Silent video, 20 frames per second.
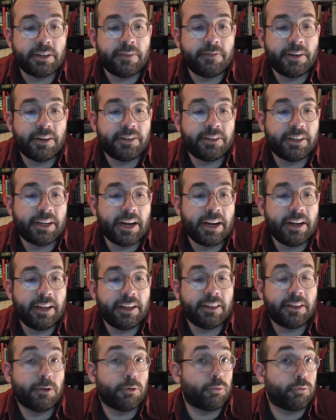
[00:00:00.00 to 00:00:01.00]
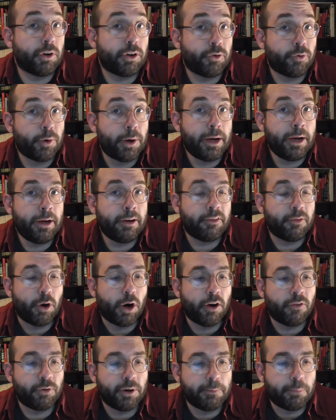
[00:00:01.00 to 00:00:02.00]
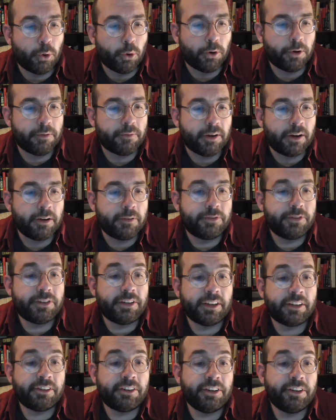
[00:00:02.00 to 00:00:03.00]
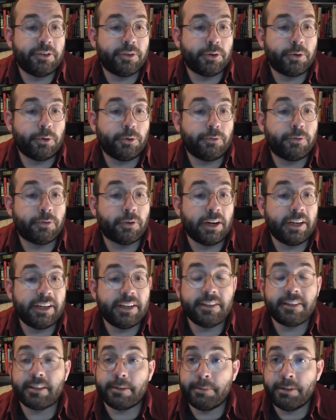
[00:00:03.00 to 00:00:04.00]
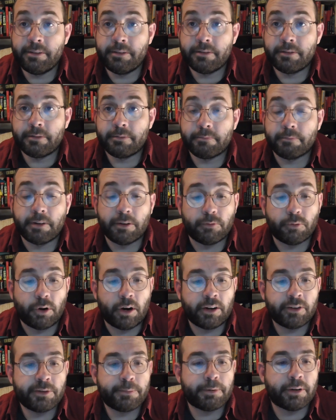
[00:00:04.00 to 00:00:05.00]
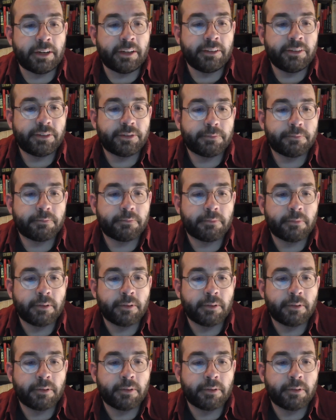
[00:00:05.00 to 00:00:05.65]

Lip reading: investigating the runaway report of 16-year-old Frankie Simmons of Rock Springs.